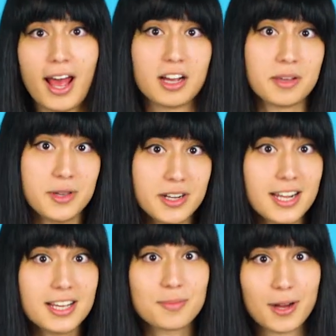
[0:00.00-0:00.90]
our
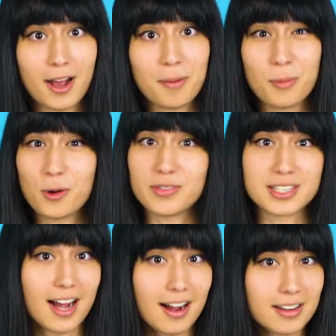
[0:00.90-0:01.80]
community has become more of a
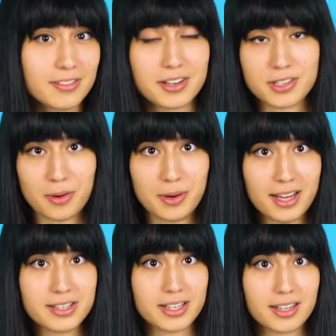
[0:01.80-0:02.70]
target for
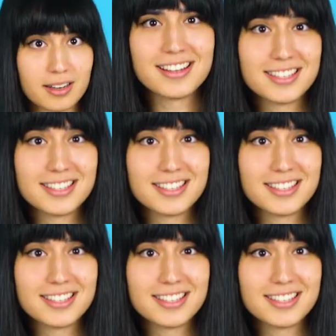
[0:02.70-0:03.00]
discrimination.